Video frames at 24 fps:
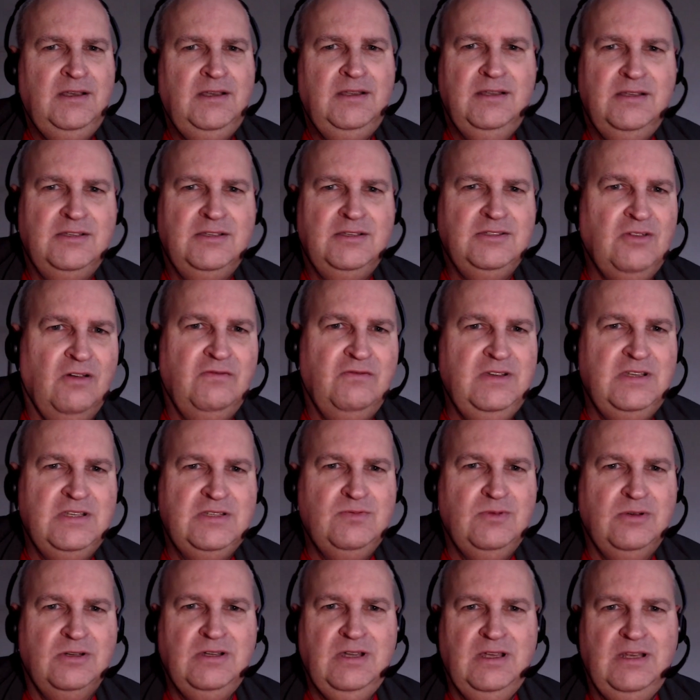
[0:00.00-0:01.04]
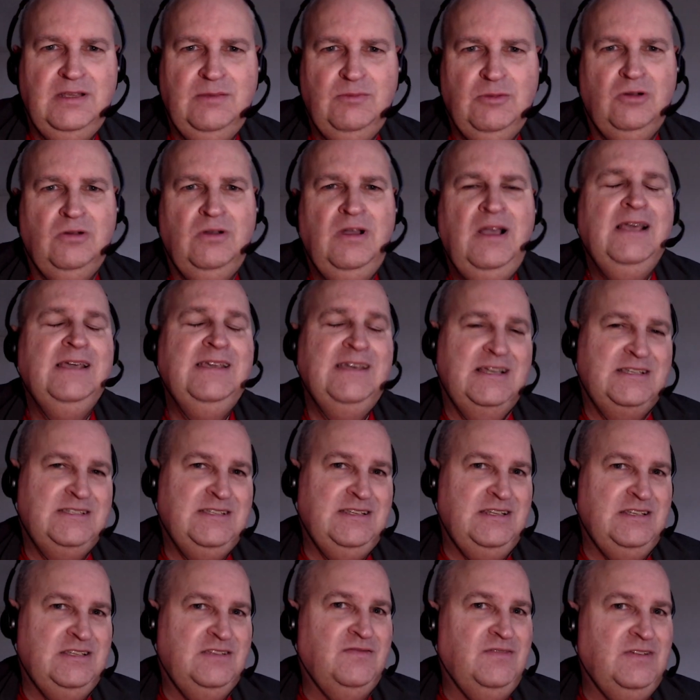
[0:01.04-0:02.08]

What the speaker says: It's not Facebook anymore. Yes, it is